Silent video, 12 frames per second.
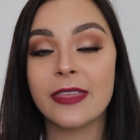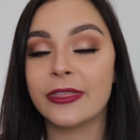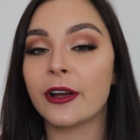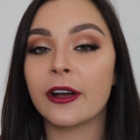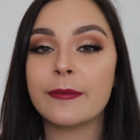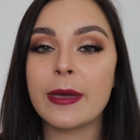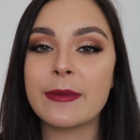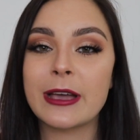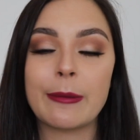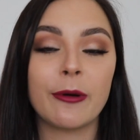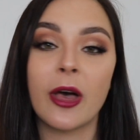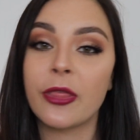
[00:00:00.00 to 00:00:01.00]
There are maybe a
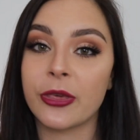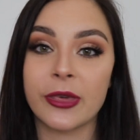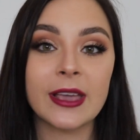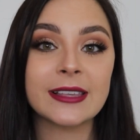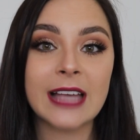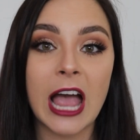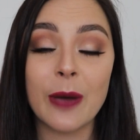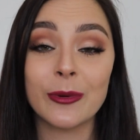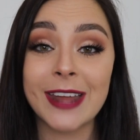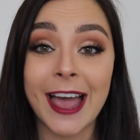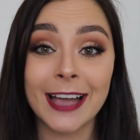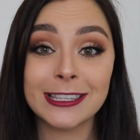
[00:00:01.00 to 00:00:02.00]
couple other things I
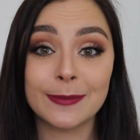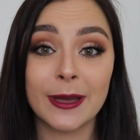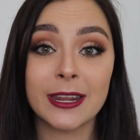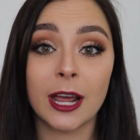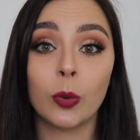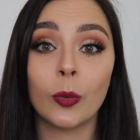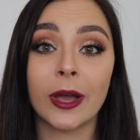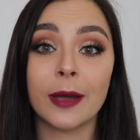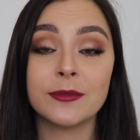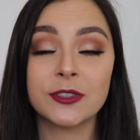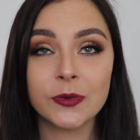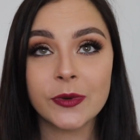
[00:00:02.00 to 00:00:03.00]
would add depending on what
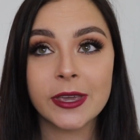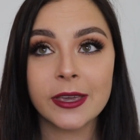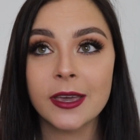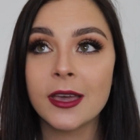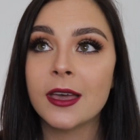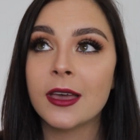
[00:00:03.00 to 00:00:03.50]
I'm doing.